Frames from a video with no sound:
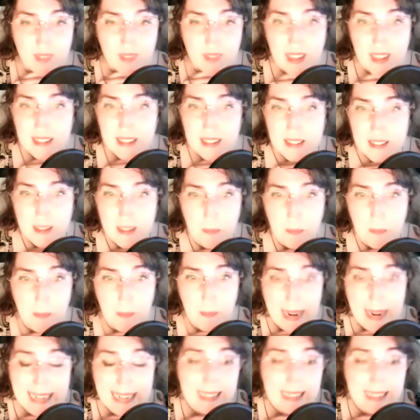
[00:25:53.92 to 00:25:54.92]
is the
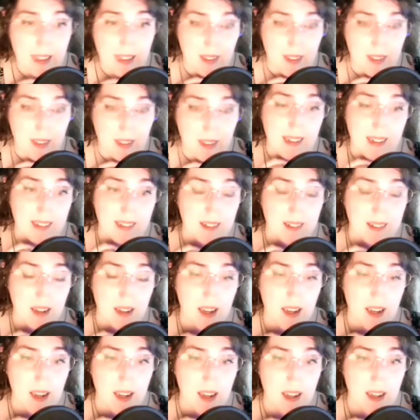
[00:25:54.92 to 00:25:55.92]
main thing.
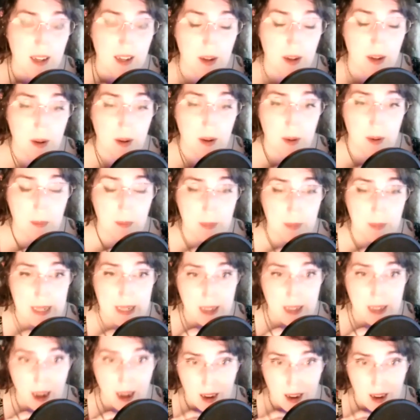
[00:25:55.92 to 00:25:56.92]

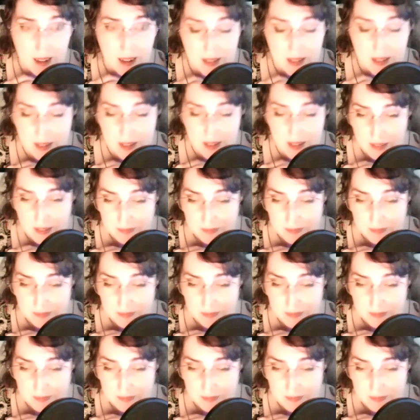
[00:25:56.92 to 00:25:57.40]
Because